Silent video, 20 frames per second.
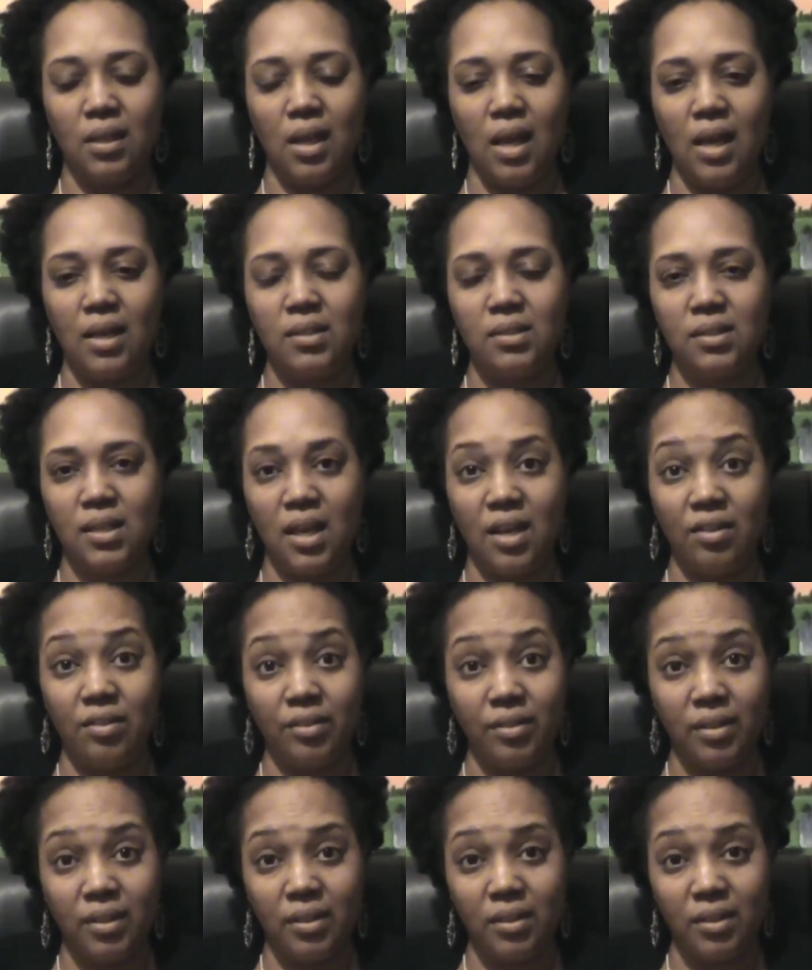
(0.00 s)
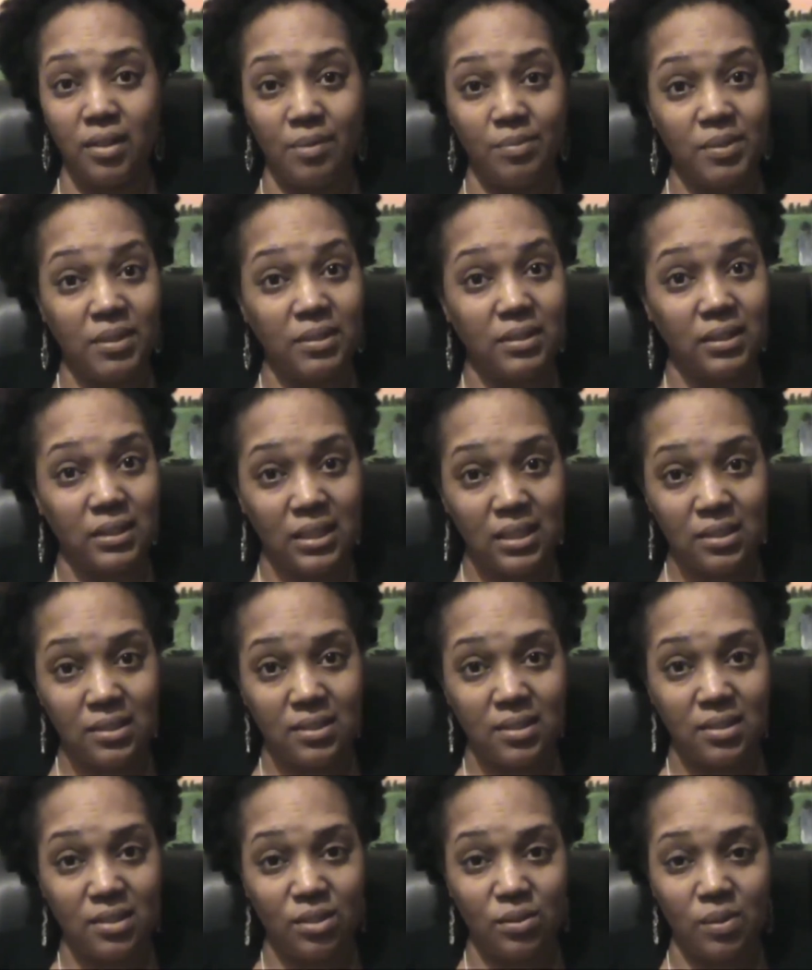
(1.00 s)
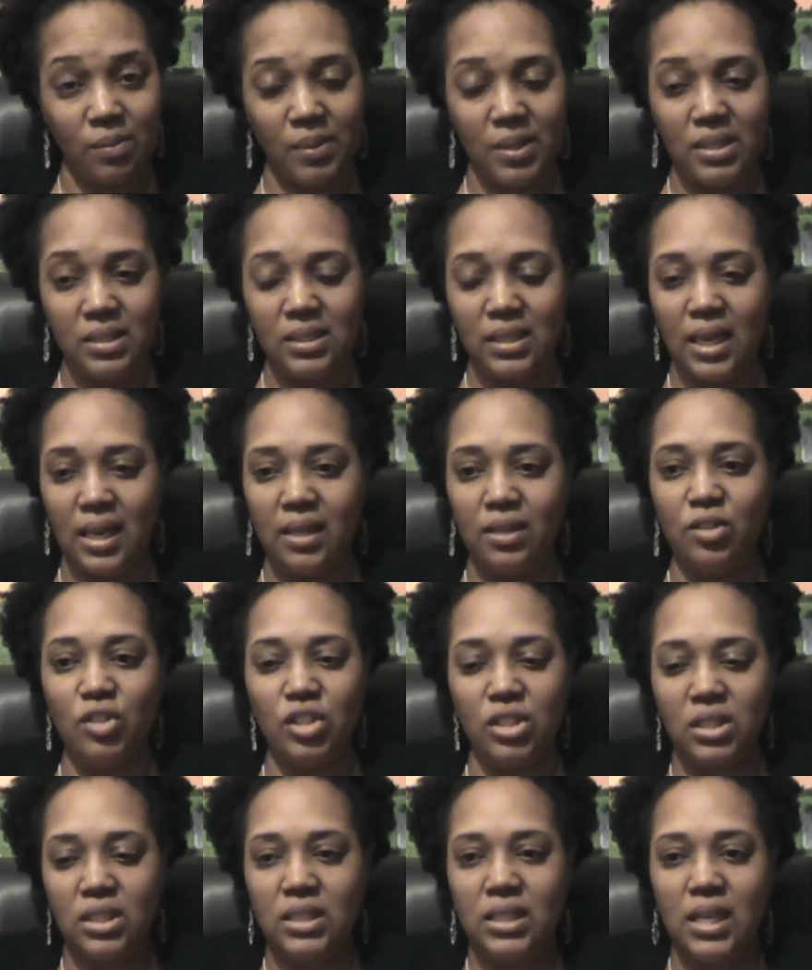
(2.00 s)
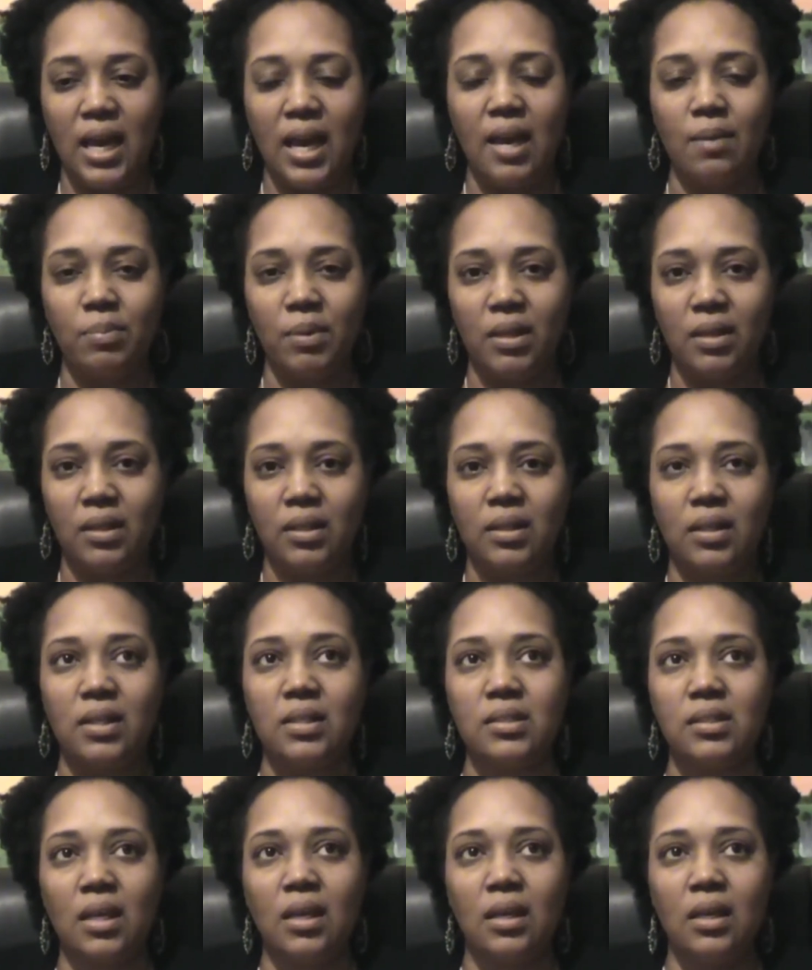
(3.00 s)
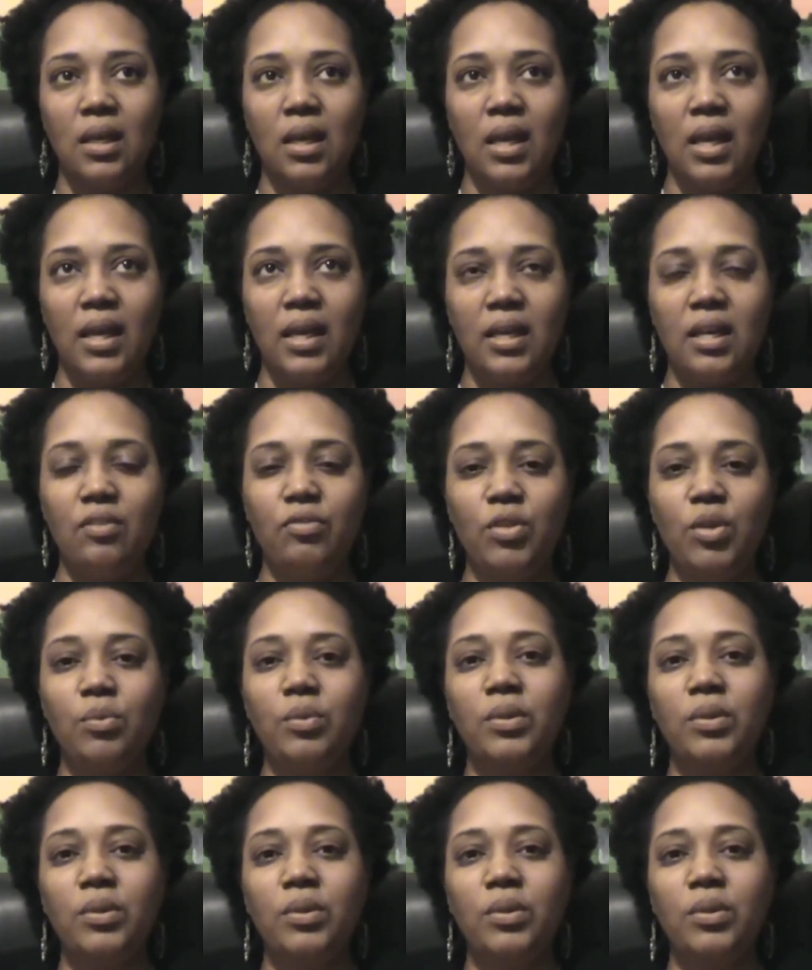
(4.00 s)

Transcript: I was like, and I'm just listening to him. He's like, you should have died because if you